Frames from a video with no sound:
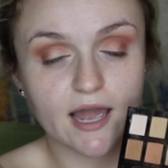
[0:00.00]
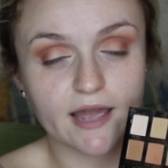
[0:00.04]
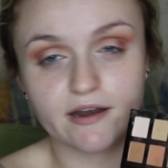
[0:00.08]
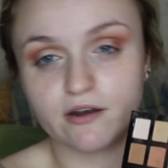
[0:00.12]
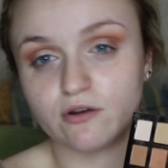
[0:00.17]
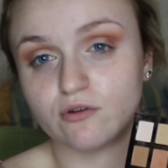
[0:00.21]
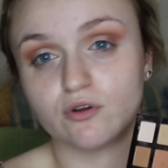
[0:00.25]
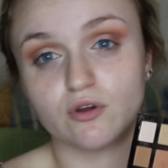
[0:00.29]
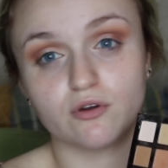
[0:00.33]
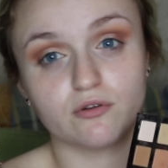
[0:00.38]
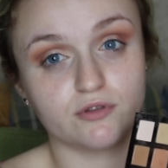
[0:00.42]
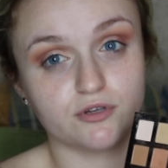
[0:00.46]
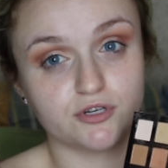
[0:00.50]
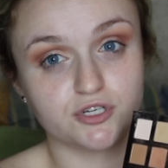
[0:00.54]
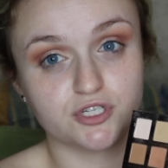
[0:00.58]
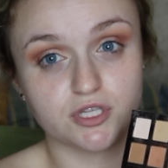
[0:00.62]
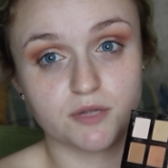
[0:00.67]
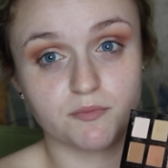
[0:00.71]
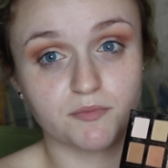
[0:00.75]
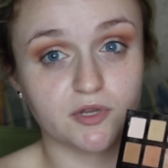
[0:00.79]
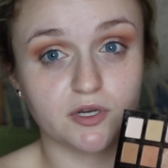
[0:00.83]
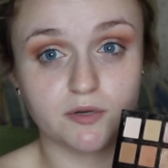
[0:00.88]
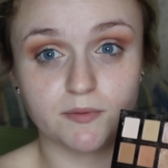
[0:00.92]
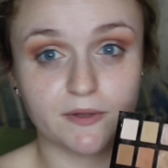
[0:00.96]
I don't know, there's
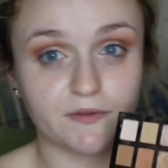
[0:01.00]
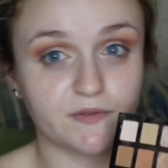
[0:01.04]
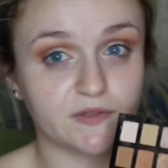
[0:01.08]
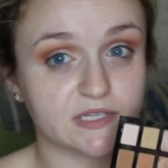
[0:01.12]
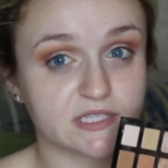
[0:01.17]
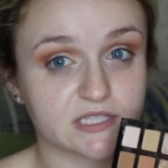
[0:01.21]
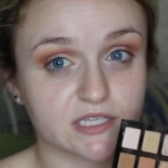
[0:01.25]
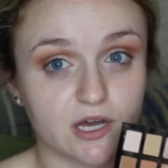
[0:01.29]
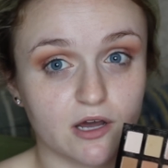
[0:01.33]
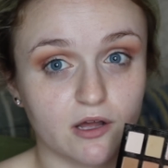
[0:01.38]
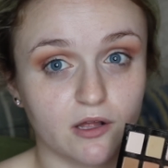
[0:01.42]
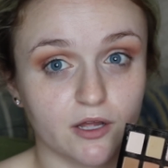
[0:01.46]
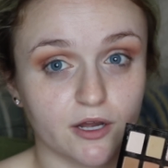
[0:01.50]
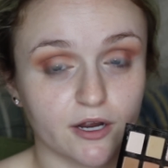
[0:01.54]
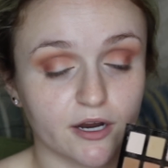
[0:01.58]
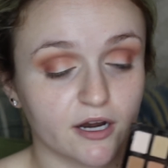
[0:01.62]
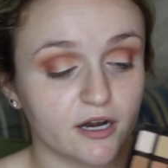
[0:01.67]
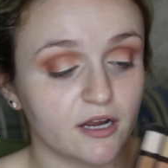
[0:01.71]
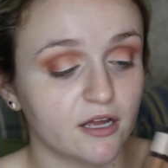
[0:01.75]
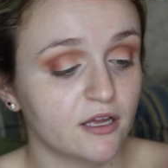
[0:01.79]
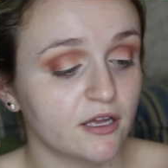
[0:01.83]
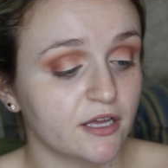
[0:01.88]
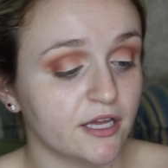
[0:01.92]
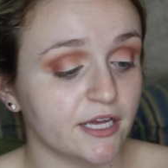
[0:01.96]
something about this color.